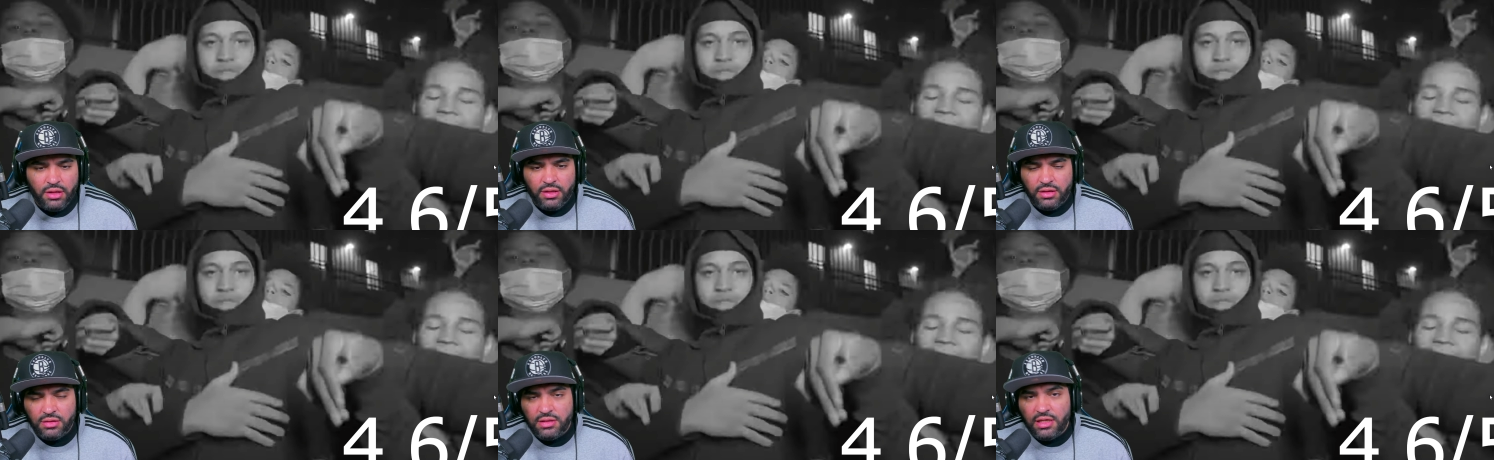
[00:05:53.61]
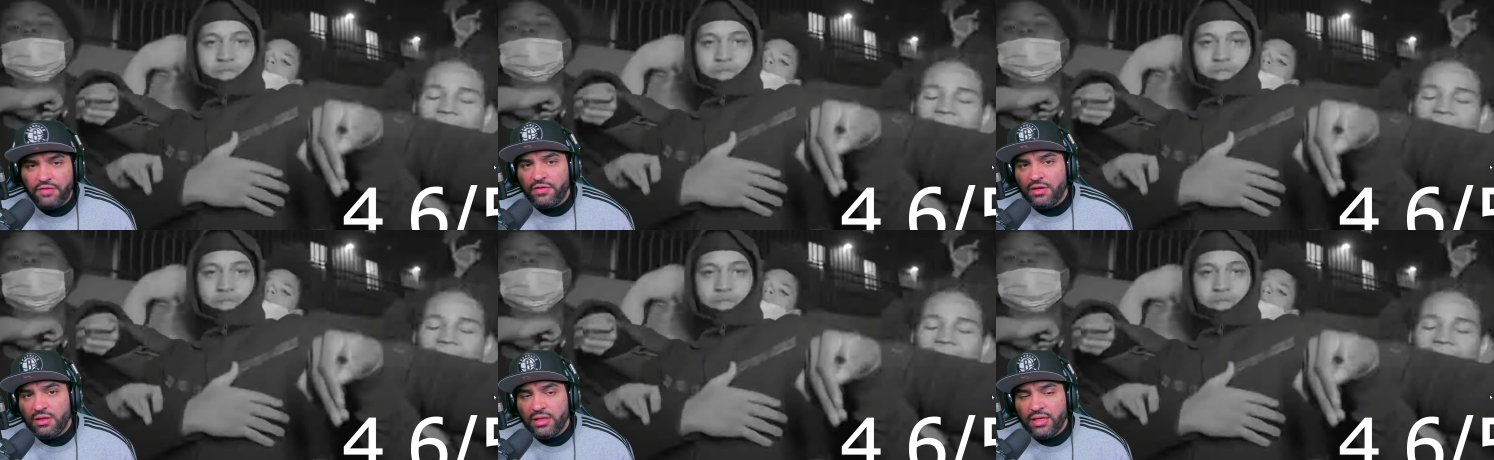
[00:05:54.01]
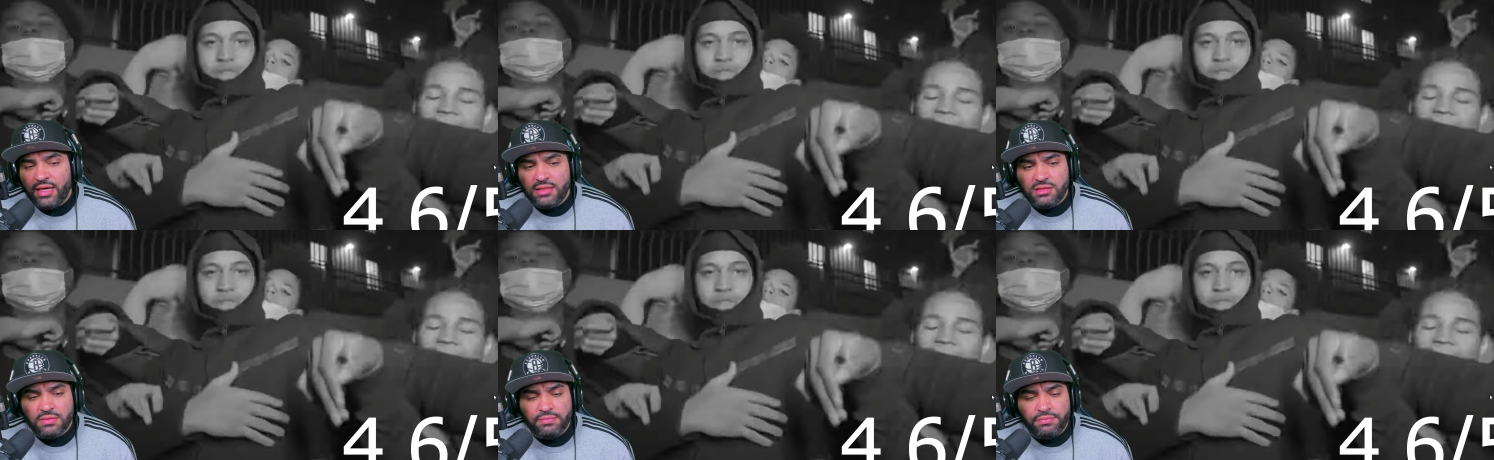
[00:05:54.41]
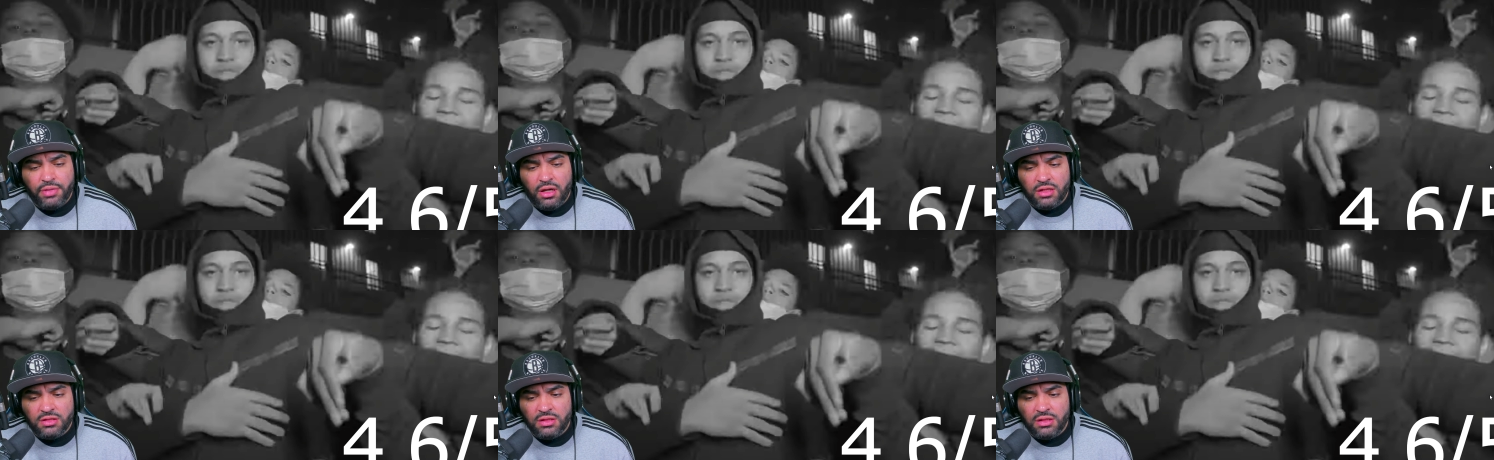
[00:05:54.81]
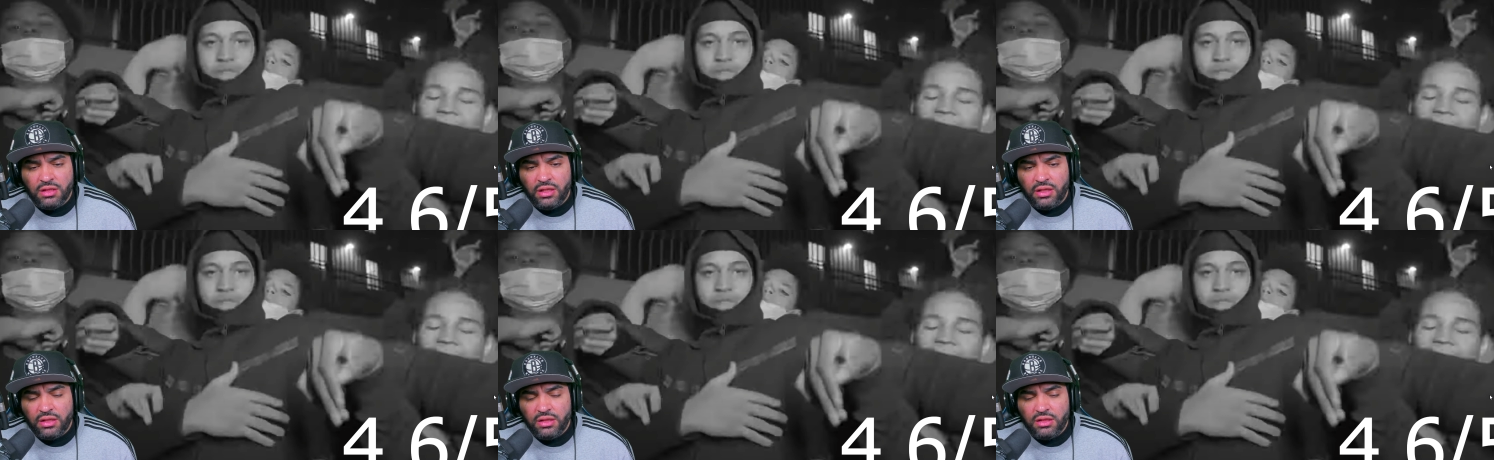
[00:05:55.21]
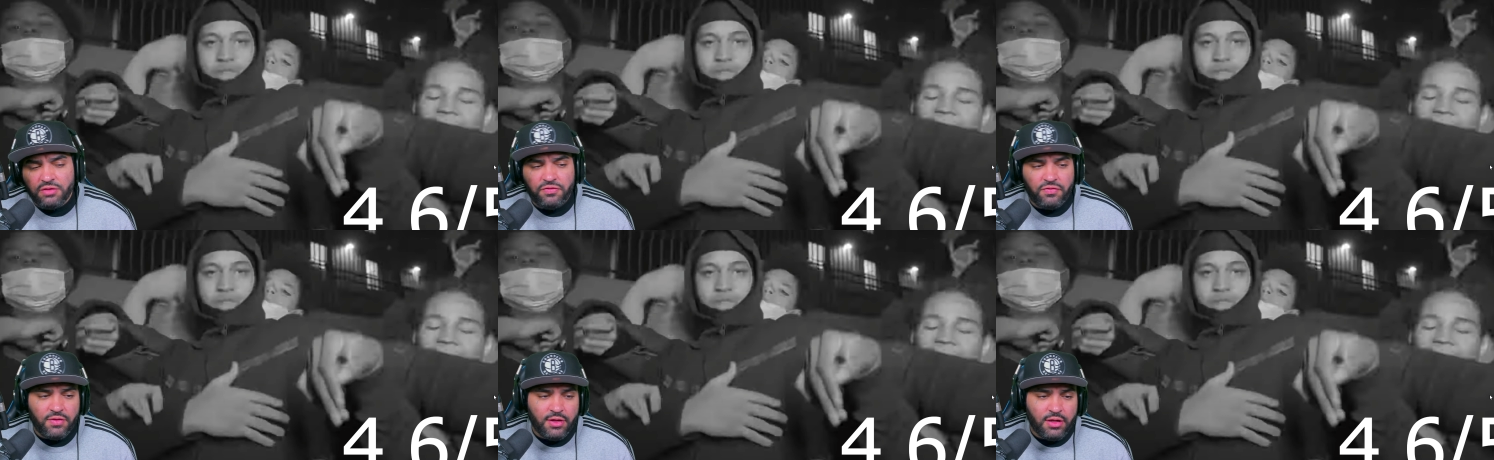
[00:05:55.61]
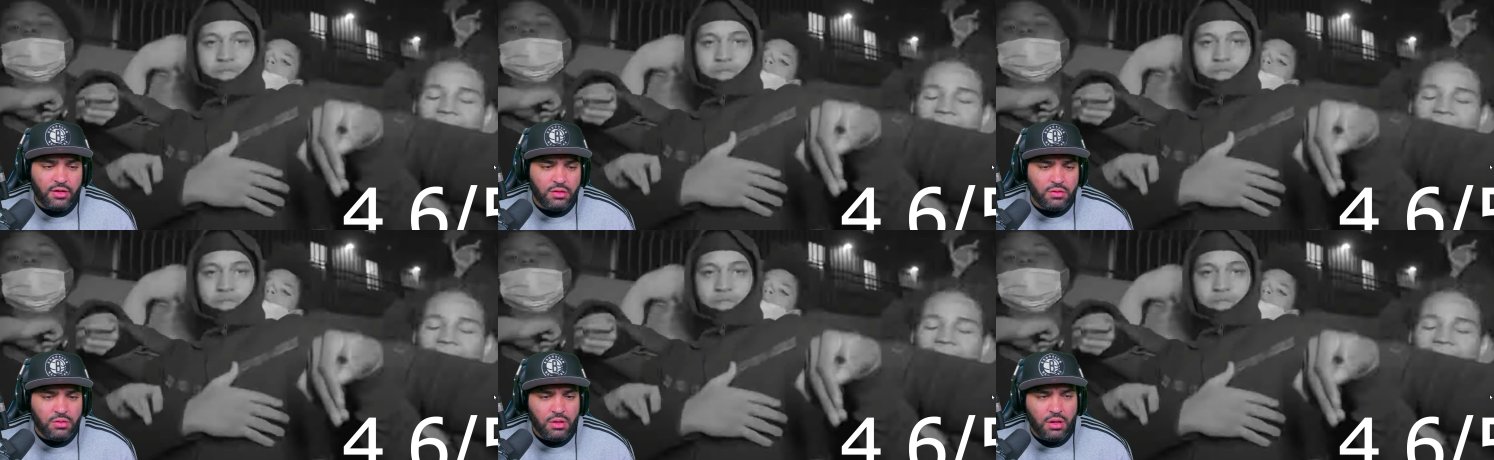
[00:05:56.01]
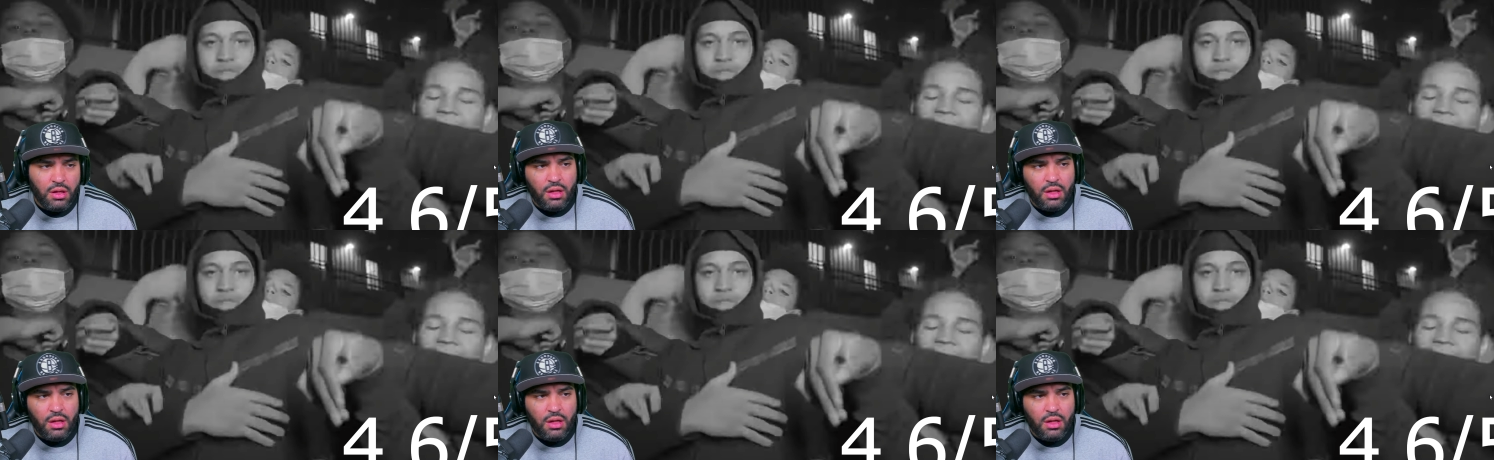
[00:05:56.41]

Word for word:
Speaker 1: He definitely has some balls in there. He could flow.